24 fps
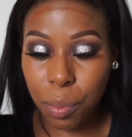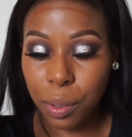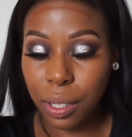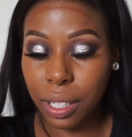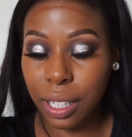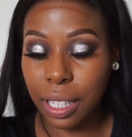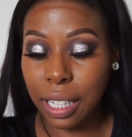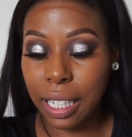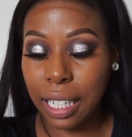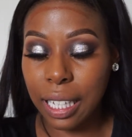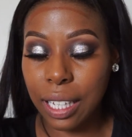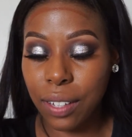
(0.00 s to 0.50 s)

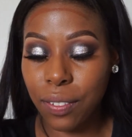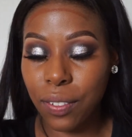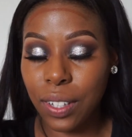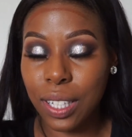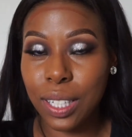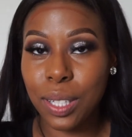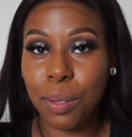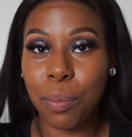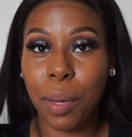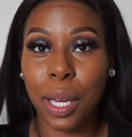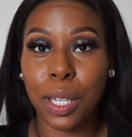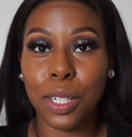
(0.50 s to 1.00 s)
believe
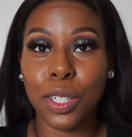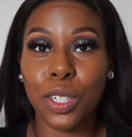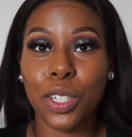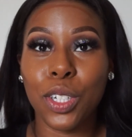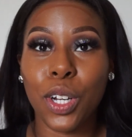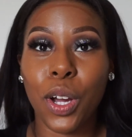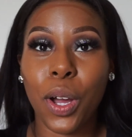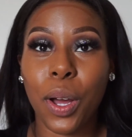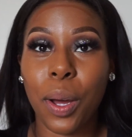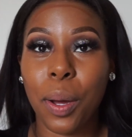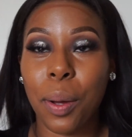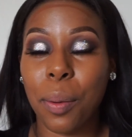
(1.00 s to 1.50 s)
it's my
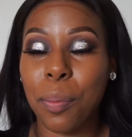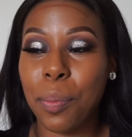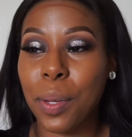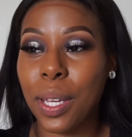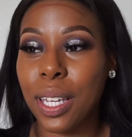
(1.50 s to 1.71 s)
job,